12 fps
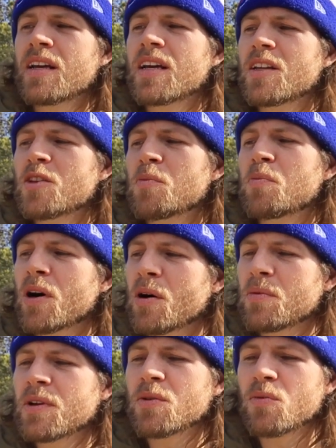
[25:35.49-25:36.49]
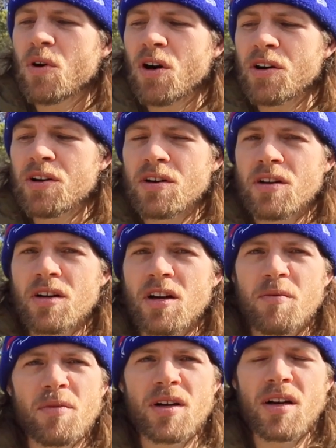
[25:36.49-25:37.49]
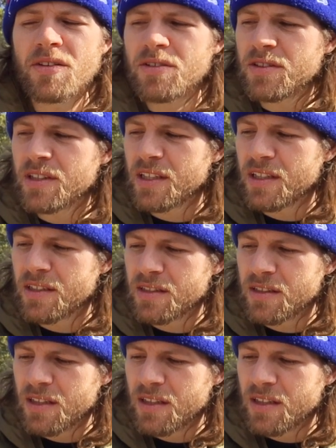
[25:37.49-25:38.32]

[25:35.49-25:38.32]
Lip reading: in the public water, among other things,